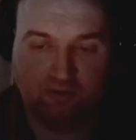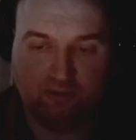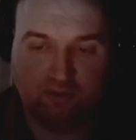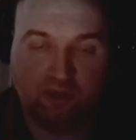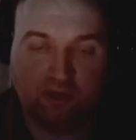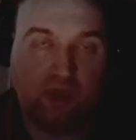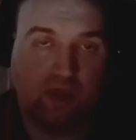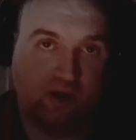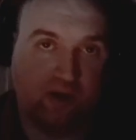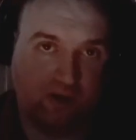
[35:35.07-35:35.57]

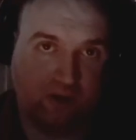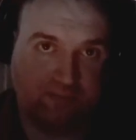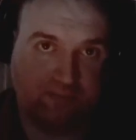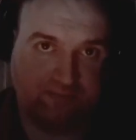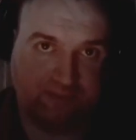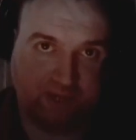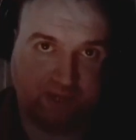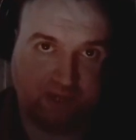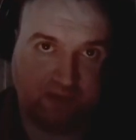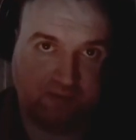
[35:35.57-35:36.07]
in an
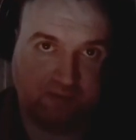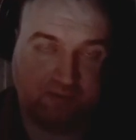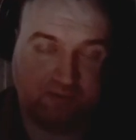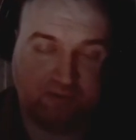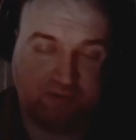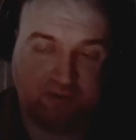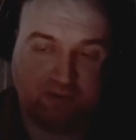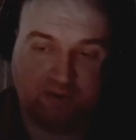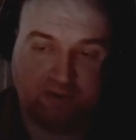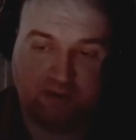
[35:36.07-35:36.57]
update,
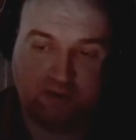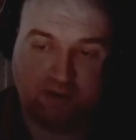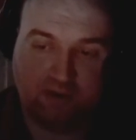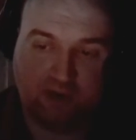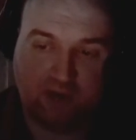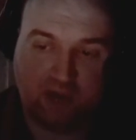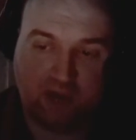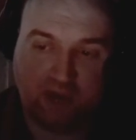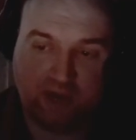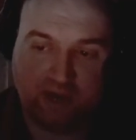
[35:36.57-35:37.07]

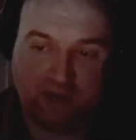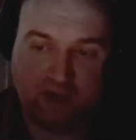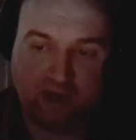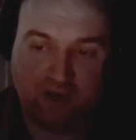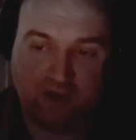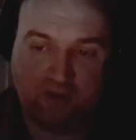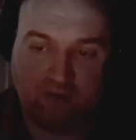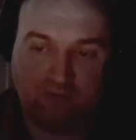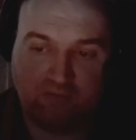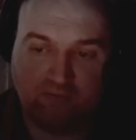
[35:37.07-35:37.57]
and
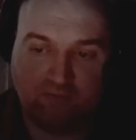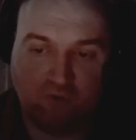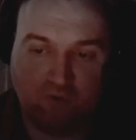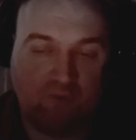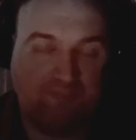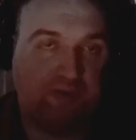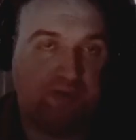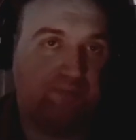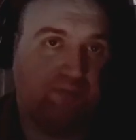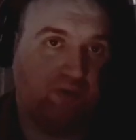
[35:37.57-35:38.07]
now more
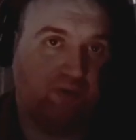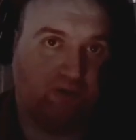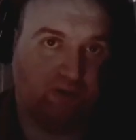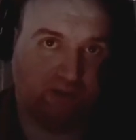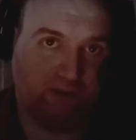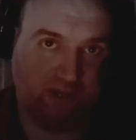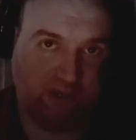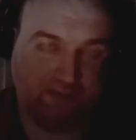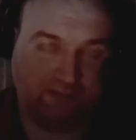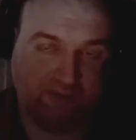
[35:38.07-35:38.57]
people are
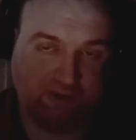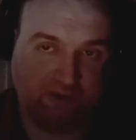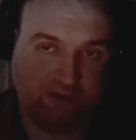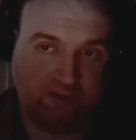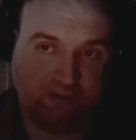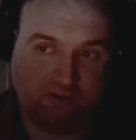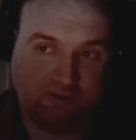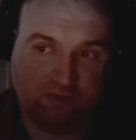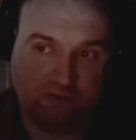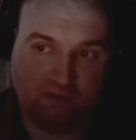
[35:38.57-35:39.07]
leaving.
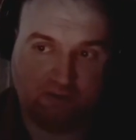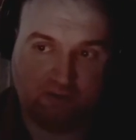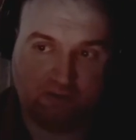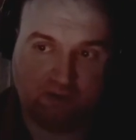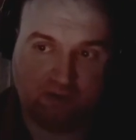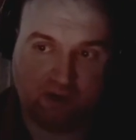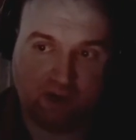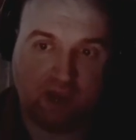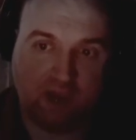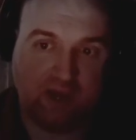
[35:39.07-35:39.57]

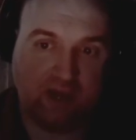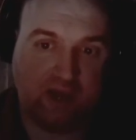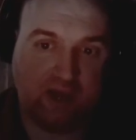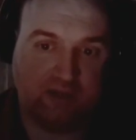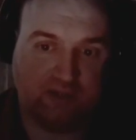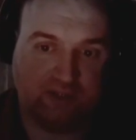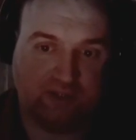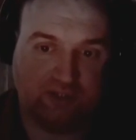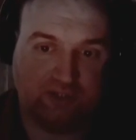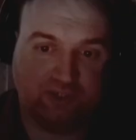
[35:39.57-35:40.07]
And now,
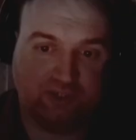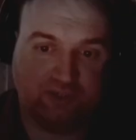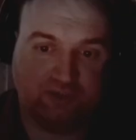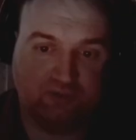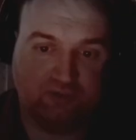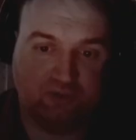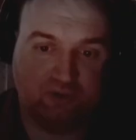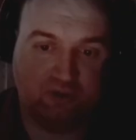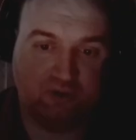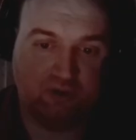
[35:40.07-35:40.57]
since you
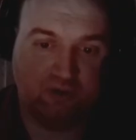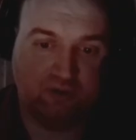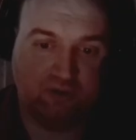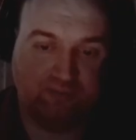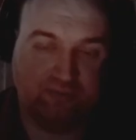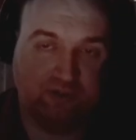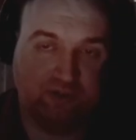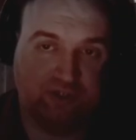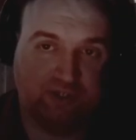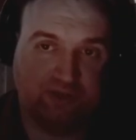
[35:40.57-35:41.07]
are
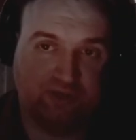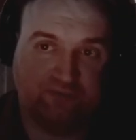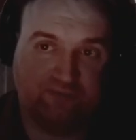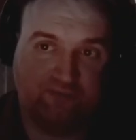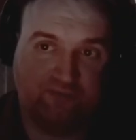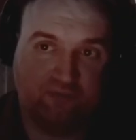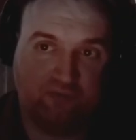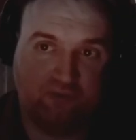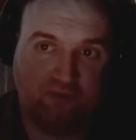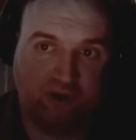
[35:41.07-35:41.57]
pushing
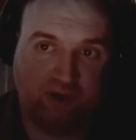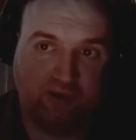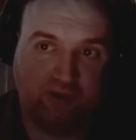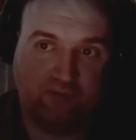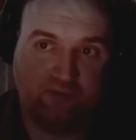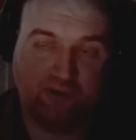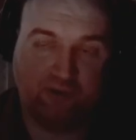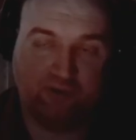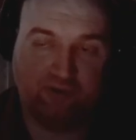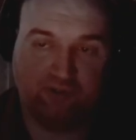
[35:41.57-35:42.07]
for a
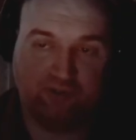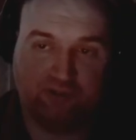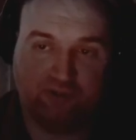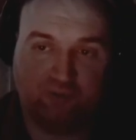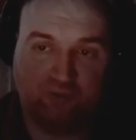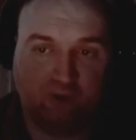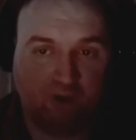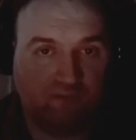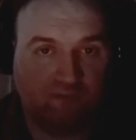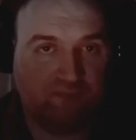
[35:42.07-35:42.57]
Windows
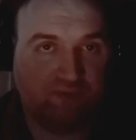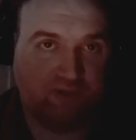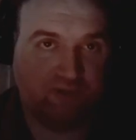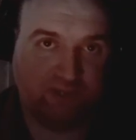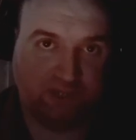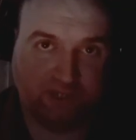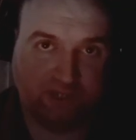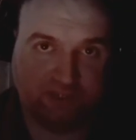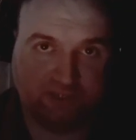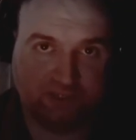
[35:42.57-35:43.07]
12
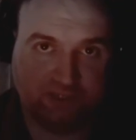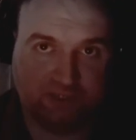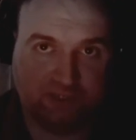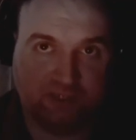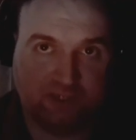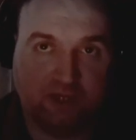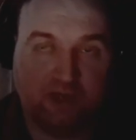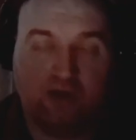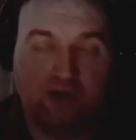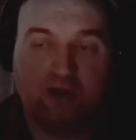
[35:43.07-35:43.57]
release,
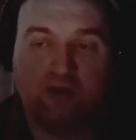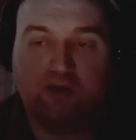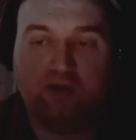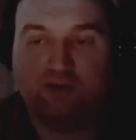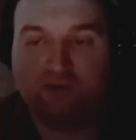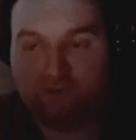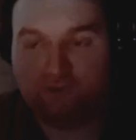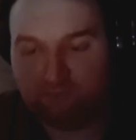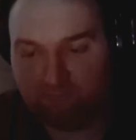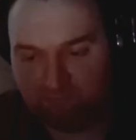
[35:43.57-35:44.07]

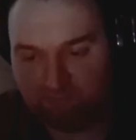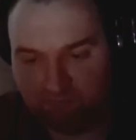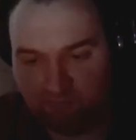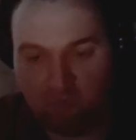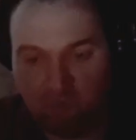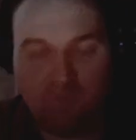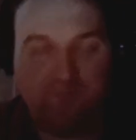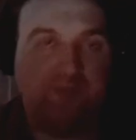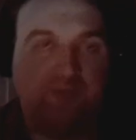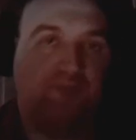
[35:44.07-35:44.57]

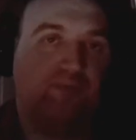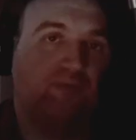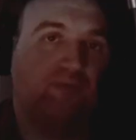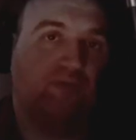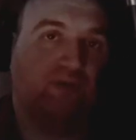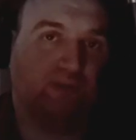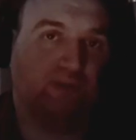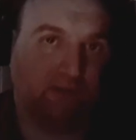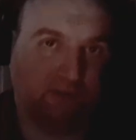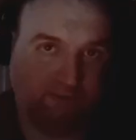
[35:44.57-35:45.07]
more people are
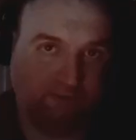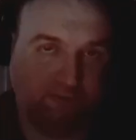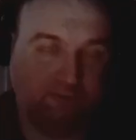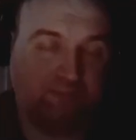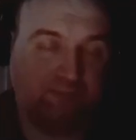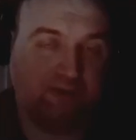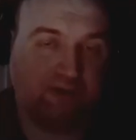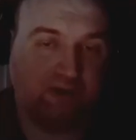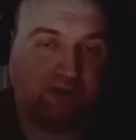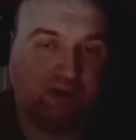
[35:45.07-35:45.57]
leaving
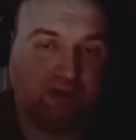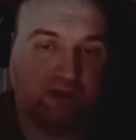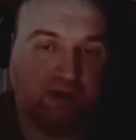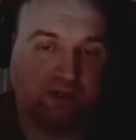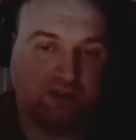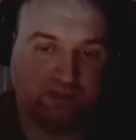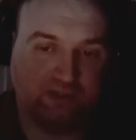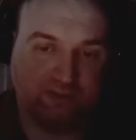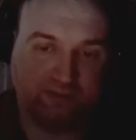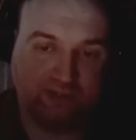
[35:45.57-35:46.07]

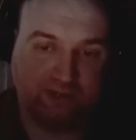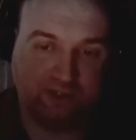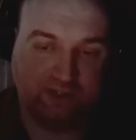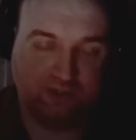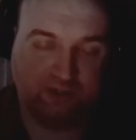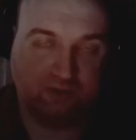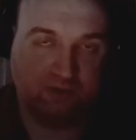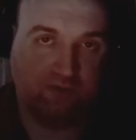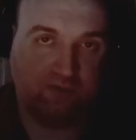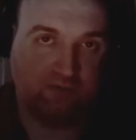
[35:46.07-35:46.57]
because they
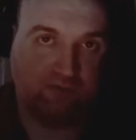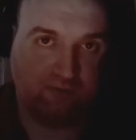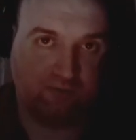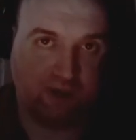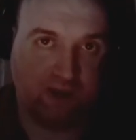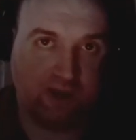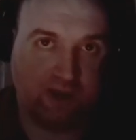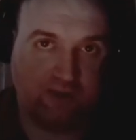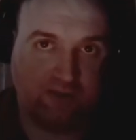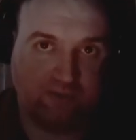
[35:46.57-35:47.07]
saw the
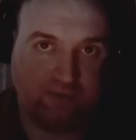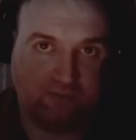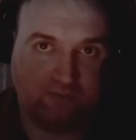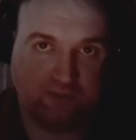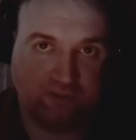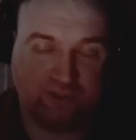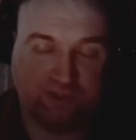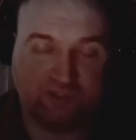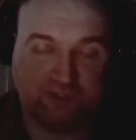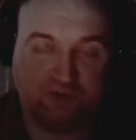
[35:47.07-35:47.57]
red,
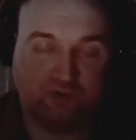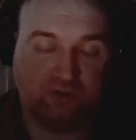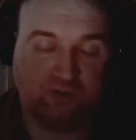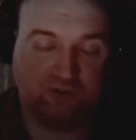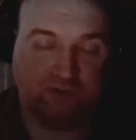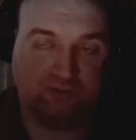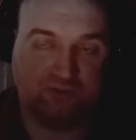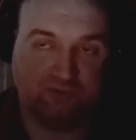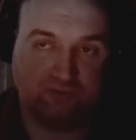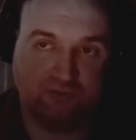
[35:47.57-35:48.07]
which is
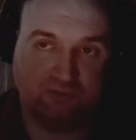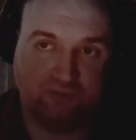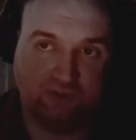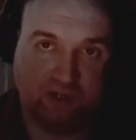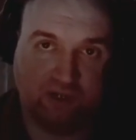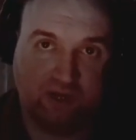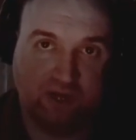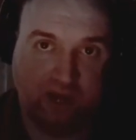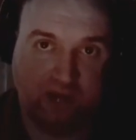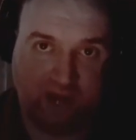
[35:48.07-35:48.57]
also
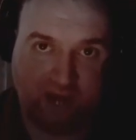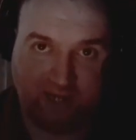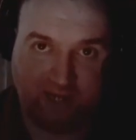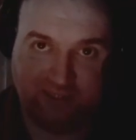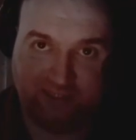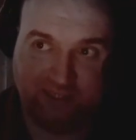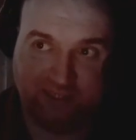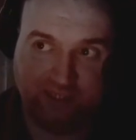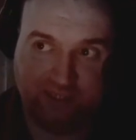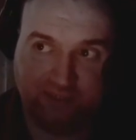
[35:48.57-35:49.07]

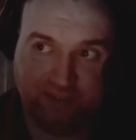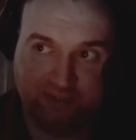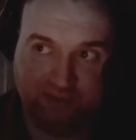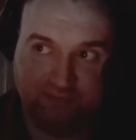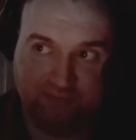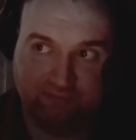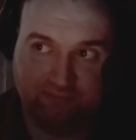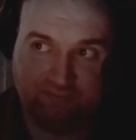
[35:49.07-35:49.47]
Nazism,